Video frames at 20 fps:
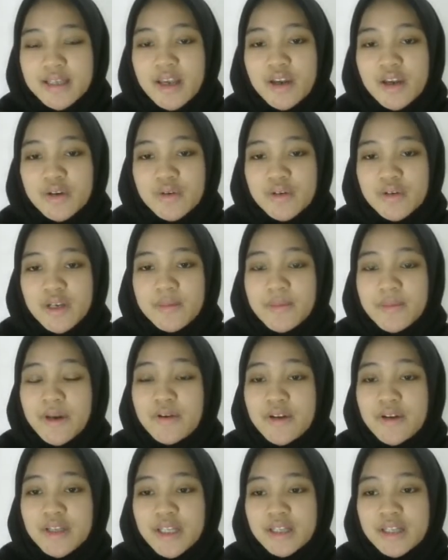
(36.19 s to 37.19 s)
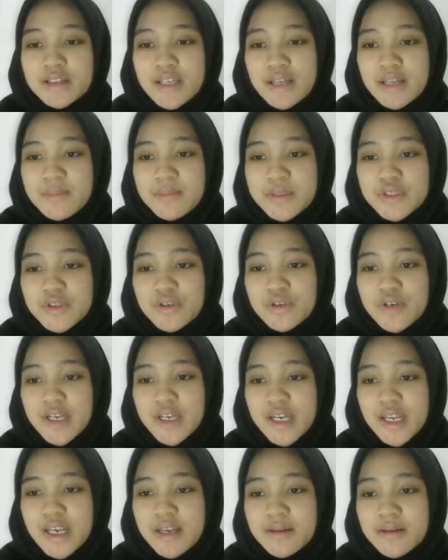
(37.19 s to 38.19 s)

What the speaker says: during a period until maturity.